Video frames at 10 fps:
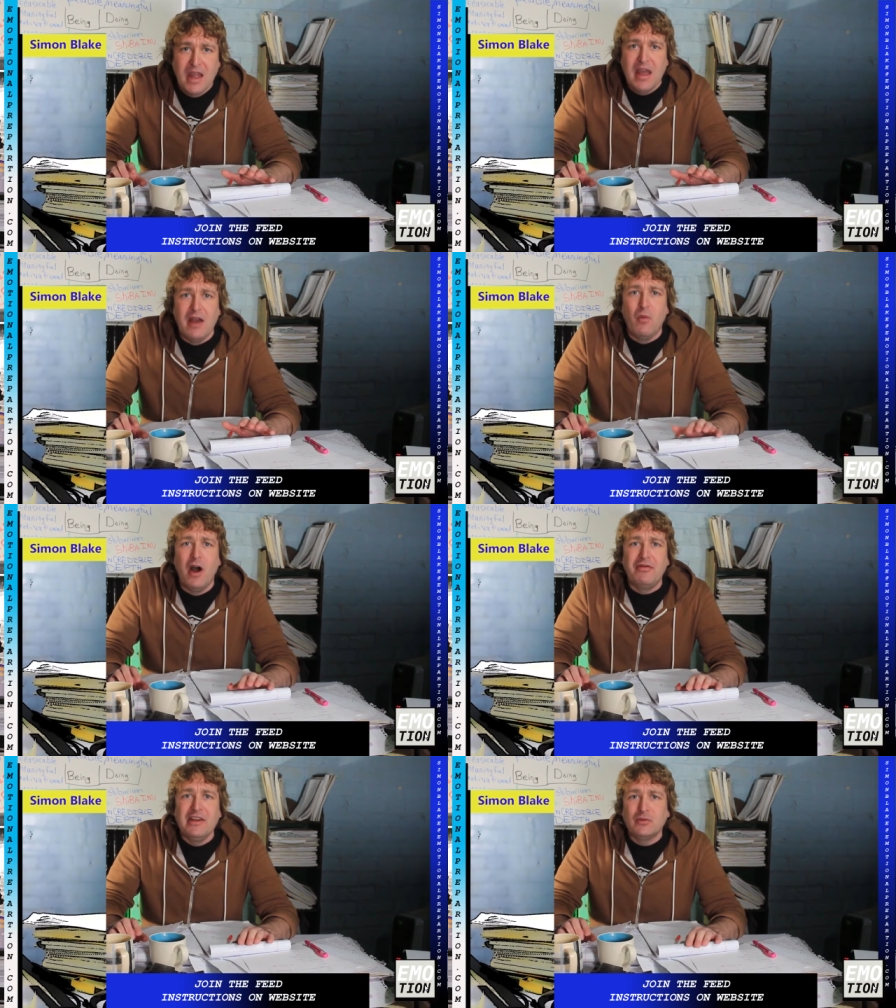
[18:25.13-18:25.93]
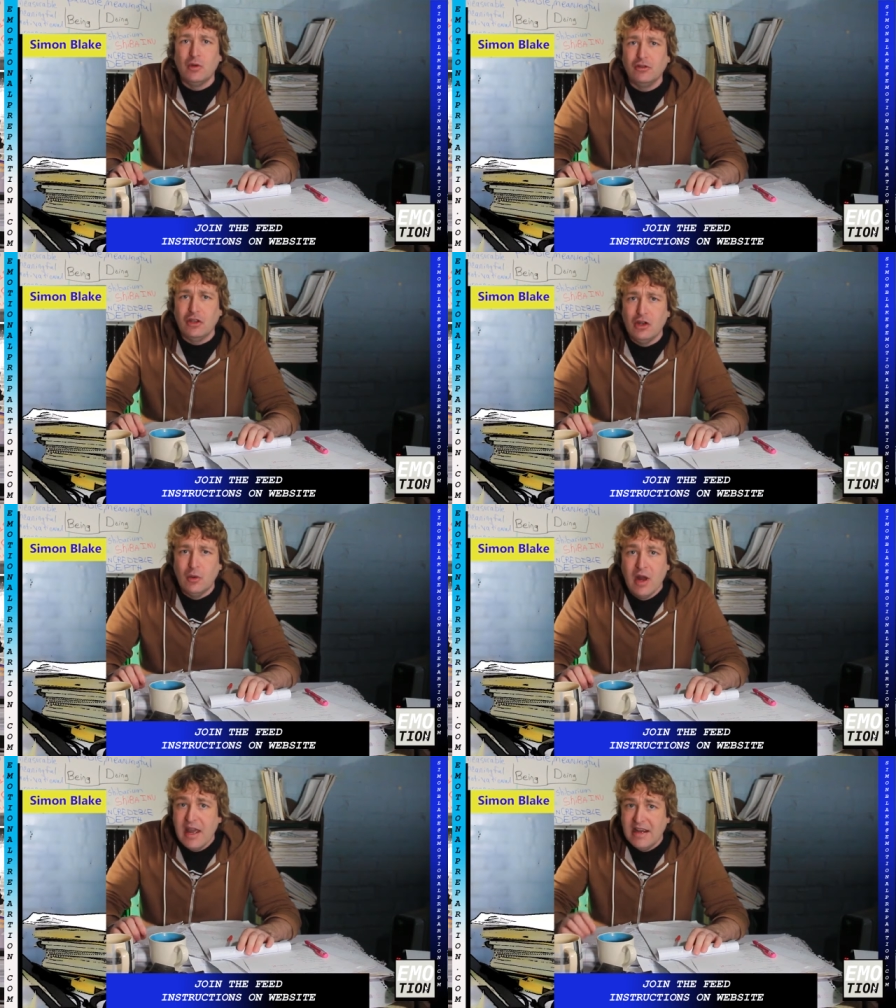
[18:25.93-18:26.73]
And what this will
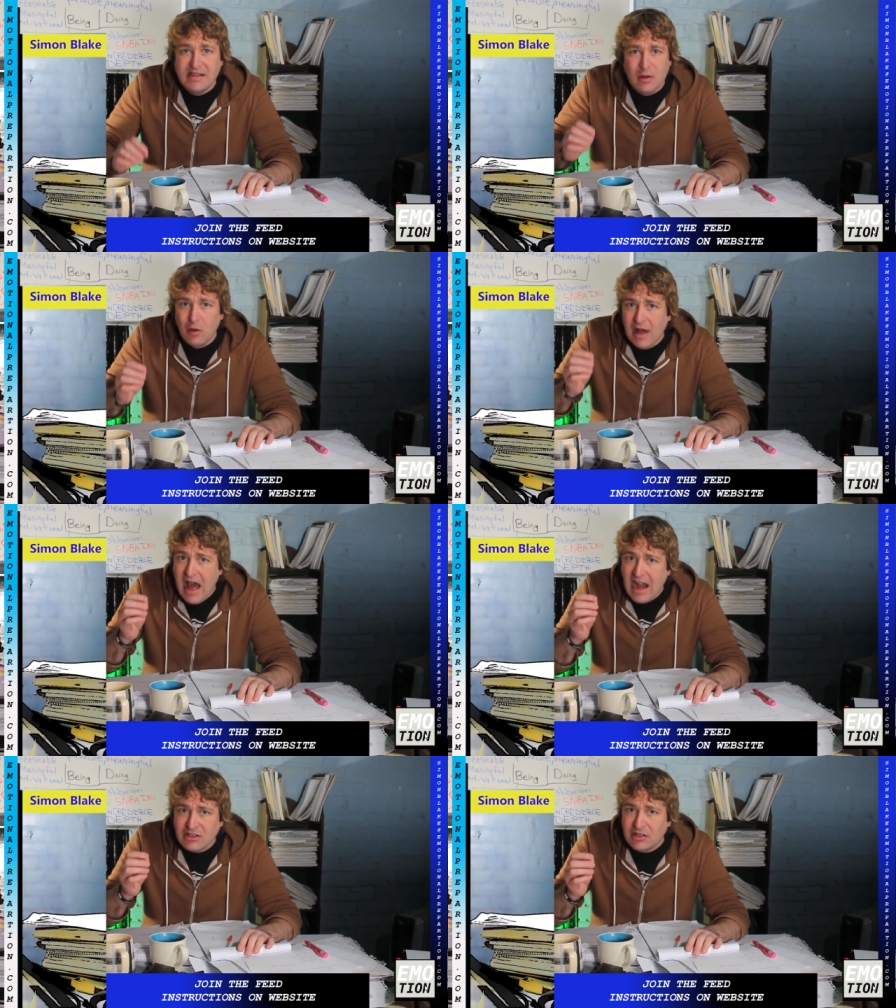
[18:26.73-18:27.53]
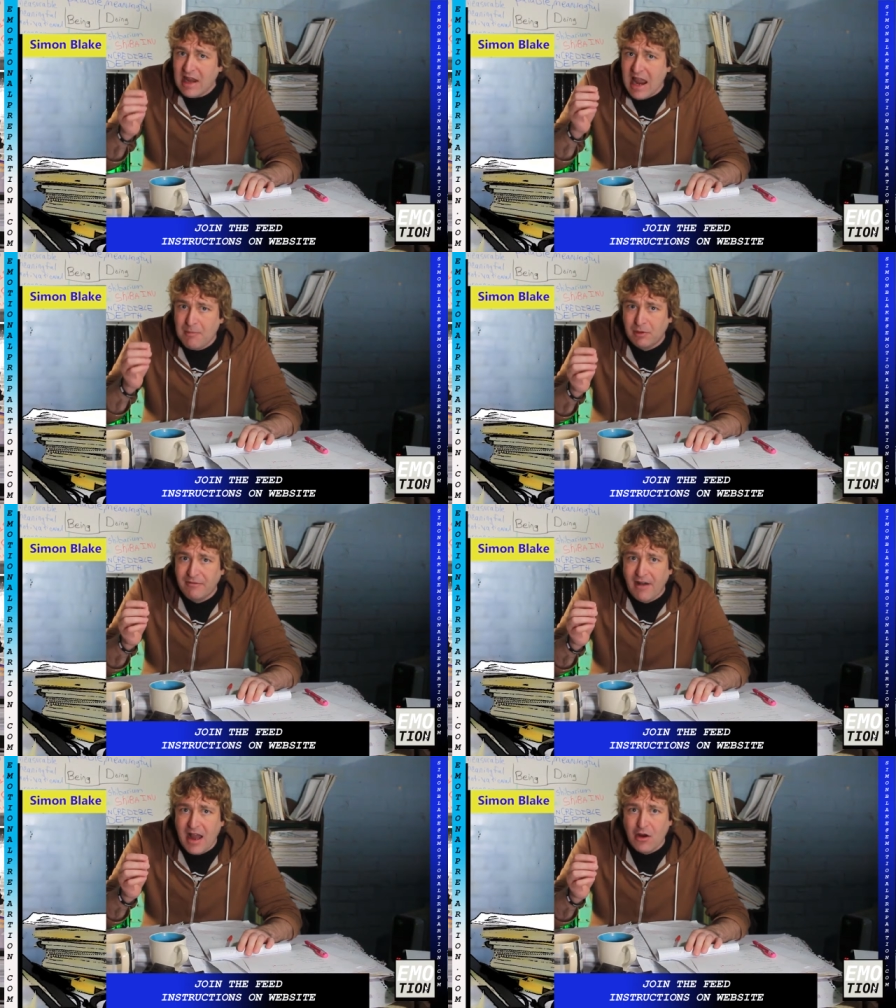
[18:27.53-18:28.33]
do is it will actually
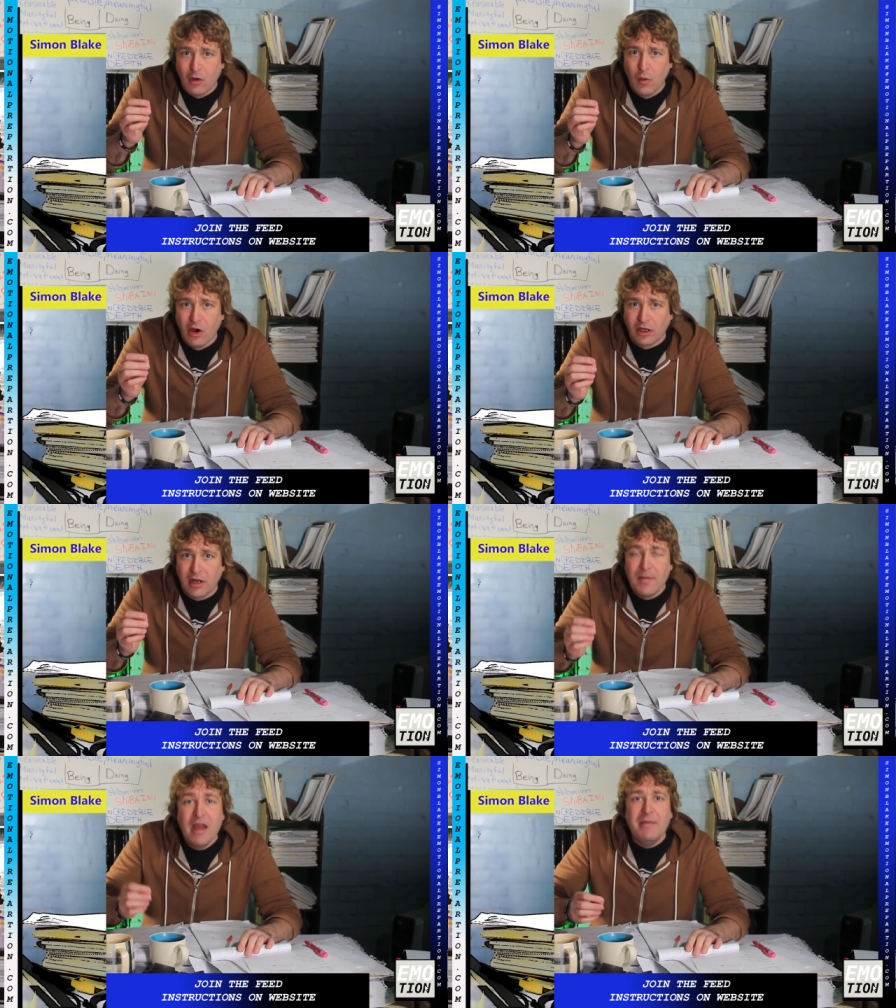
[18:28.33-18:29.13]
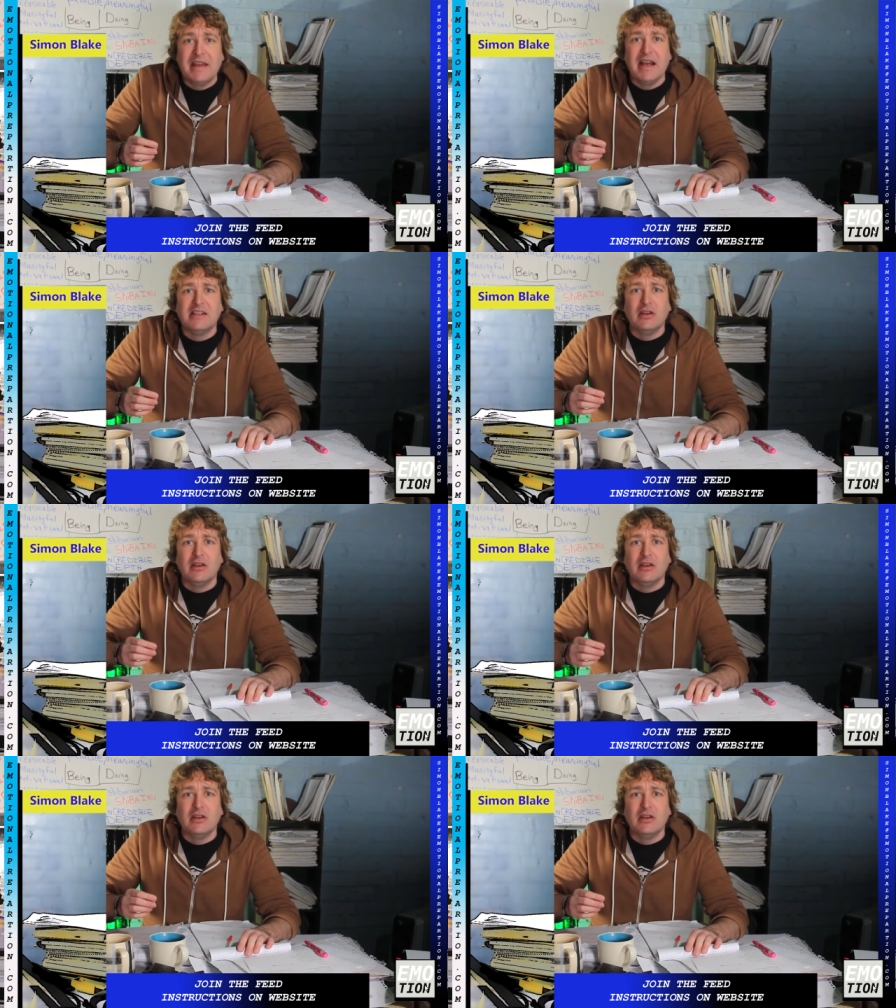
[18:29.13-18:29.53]
amplify your work because